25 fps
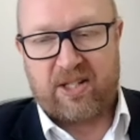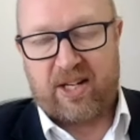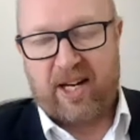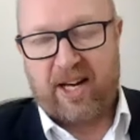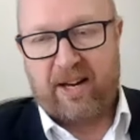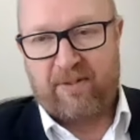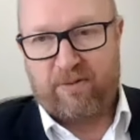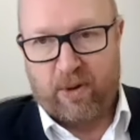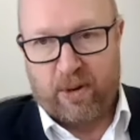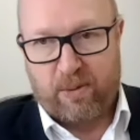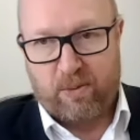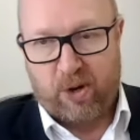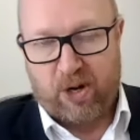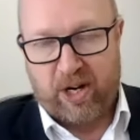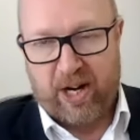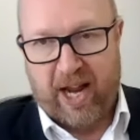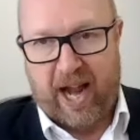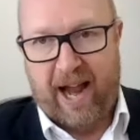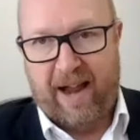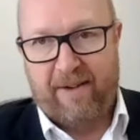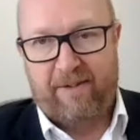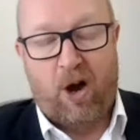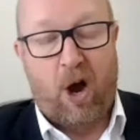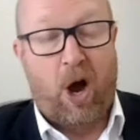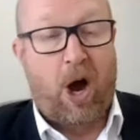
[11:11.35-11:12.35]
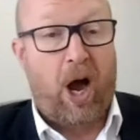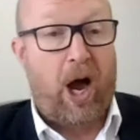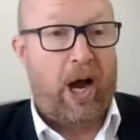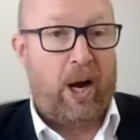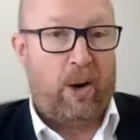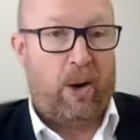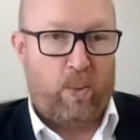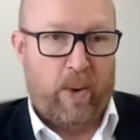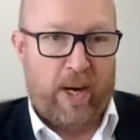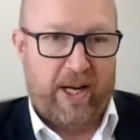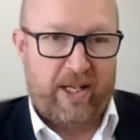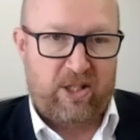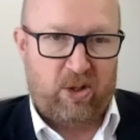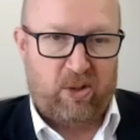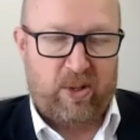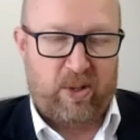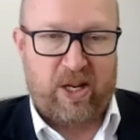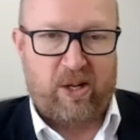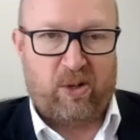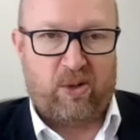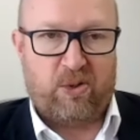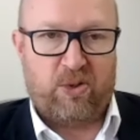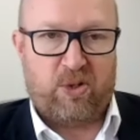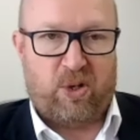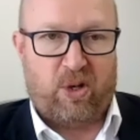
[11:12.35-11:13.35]
And if we were to have higher rental
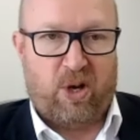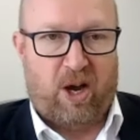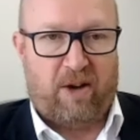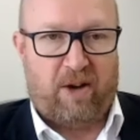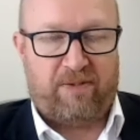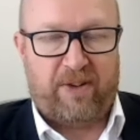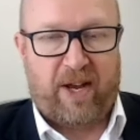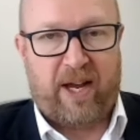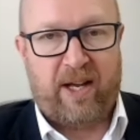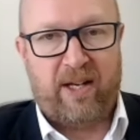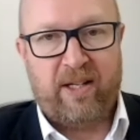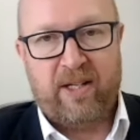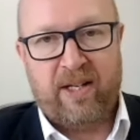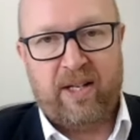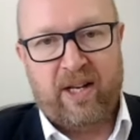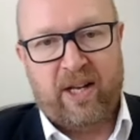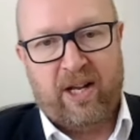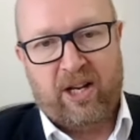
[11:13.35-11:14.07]
yields on offer,